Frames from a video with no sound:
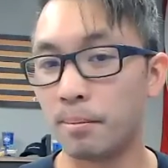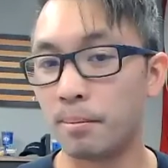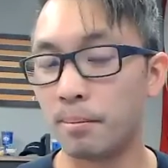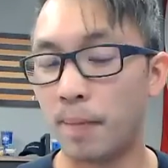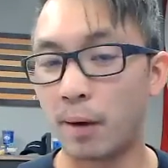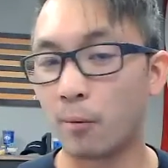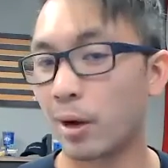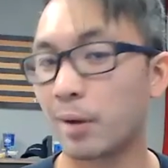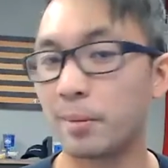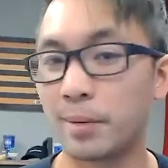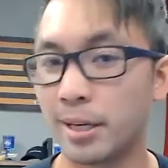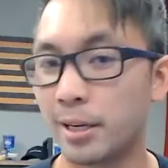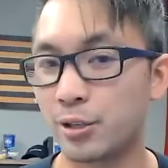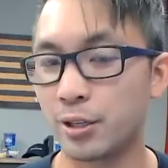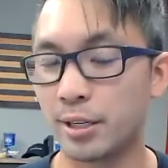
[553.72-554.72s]
my
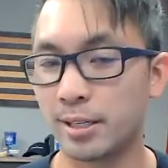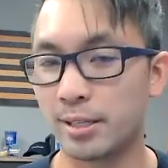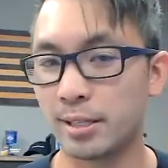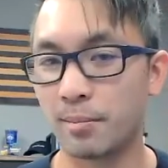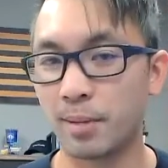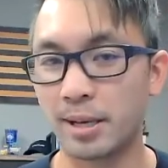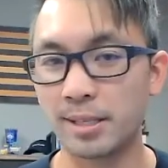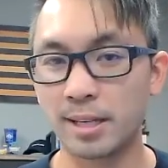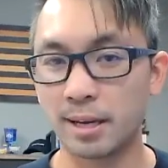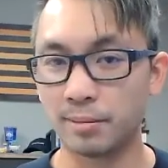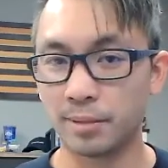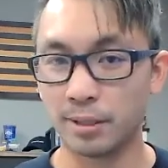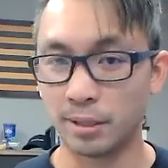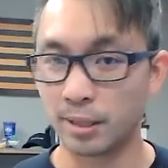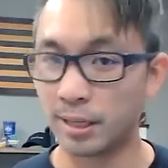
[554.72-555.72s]
recommendation is the best
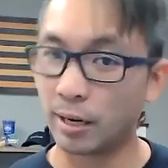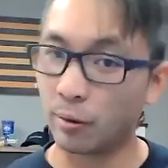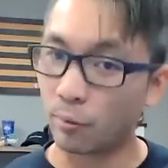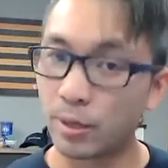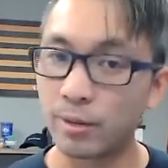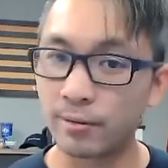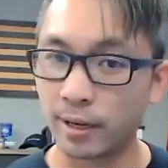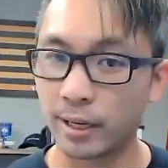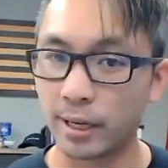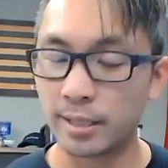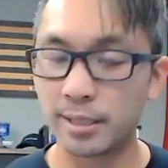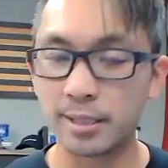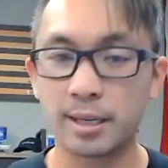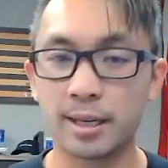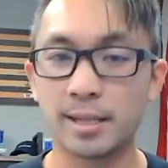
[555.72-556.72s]
time to look at a
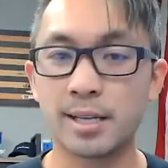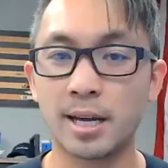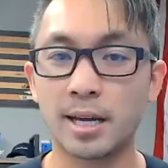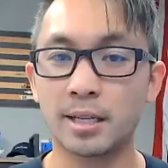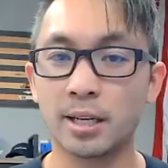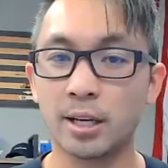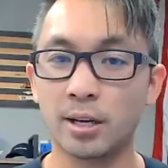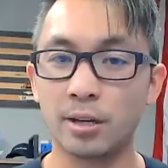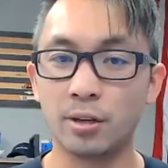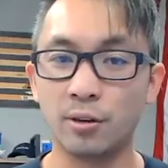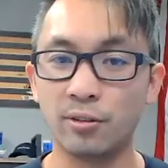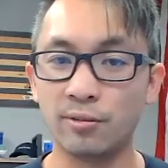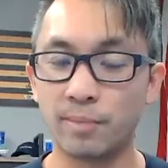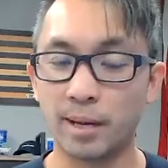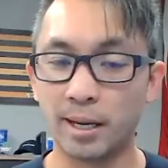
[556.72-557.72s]
refinance is that
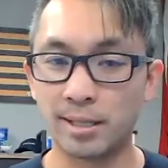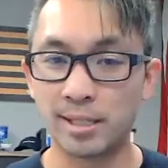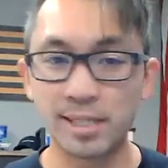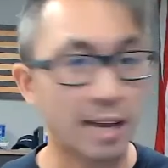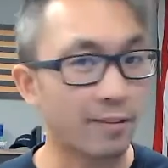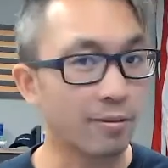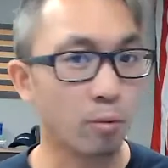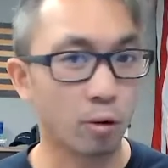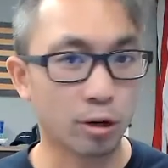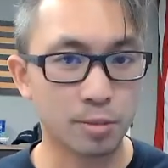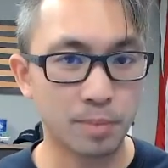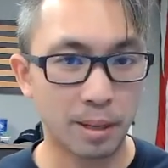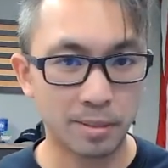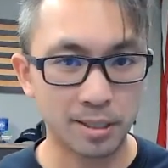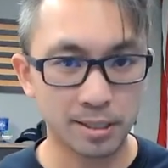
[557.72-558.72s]
you've made seven mortgage
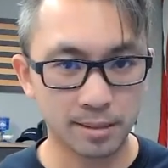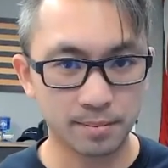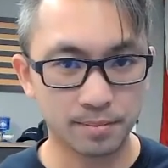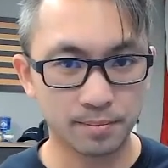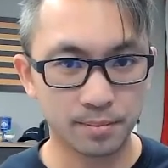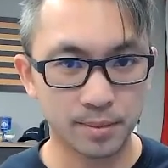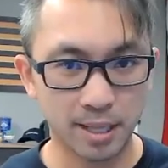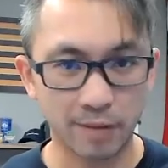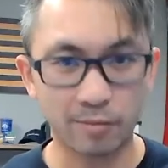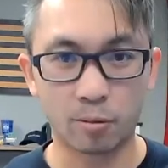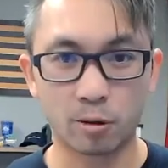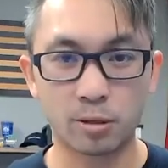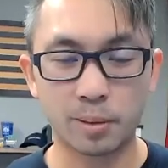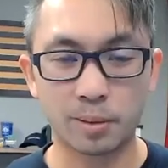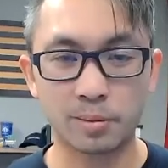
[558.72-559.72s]
payments. So,
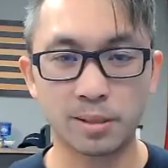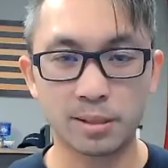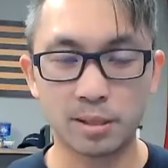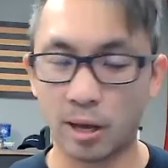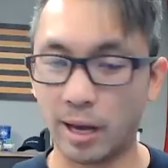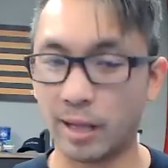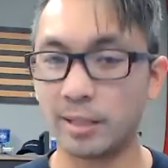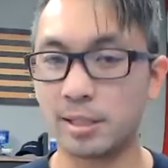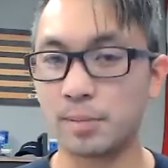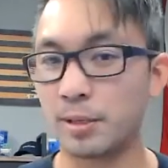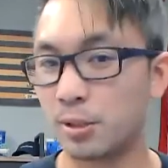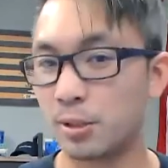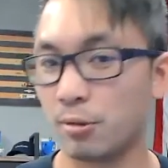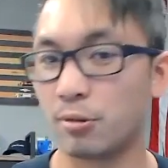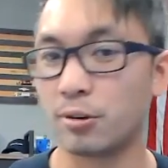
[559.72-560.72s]
and it's been
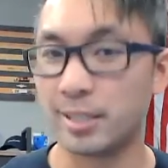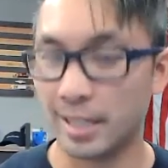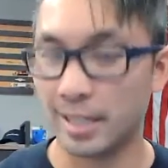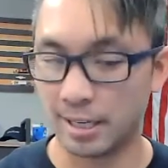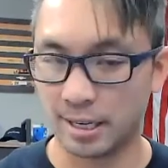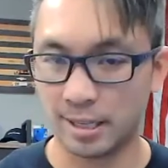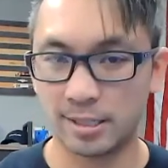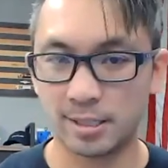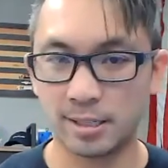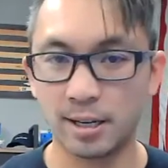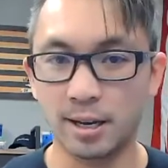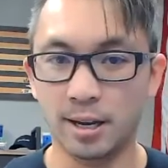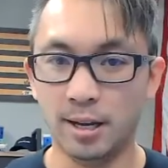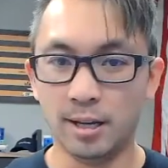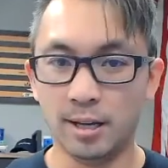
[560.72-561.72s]
210
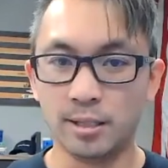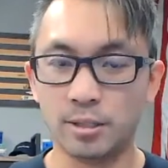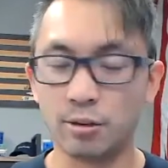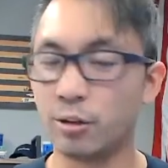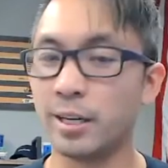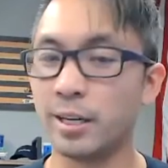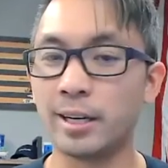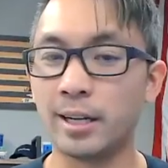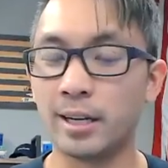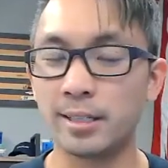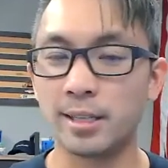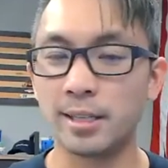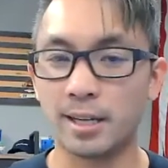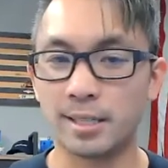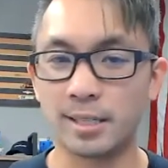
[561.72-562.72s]

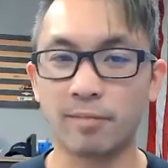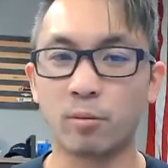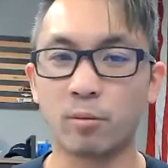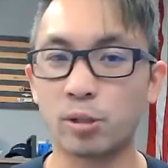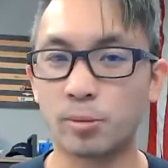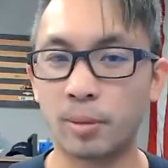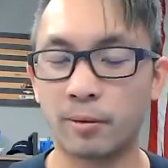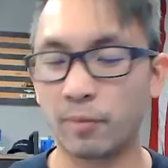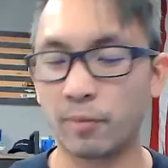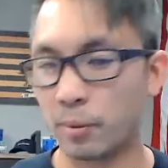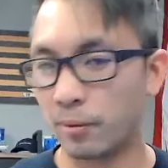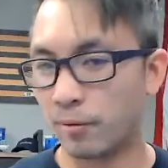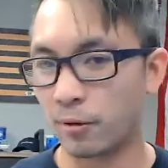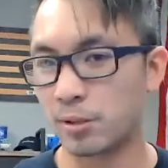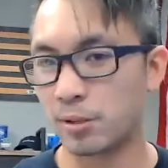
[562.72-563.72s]
days and 7 mortgage payments from
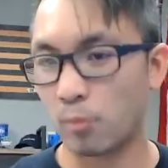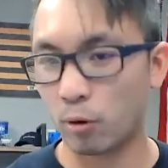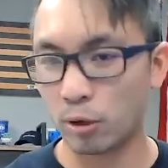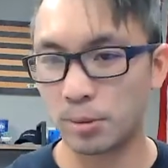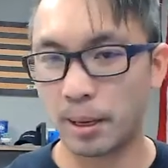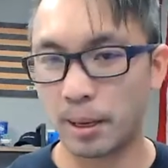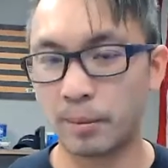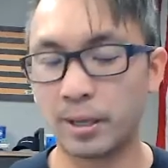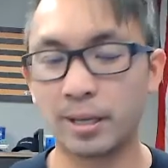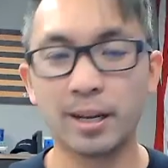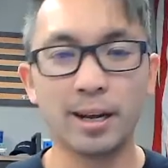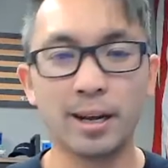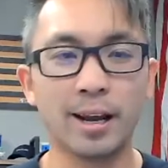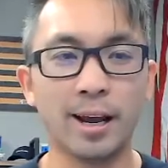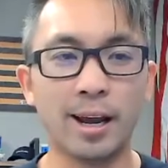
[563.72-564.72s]
the first mortgage payment.
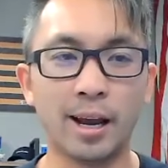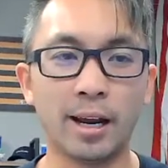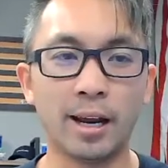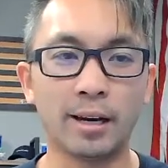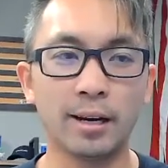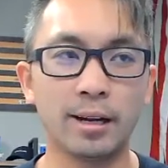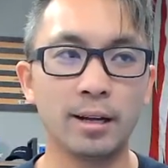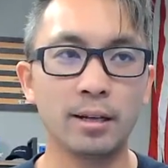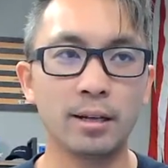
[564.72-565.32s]
And,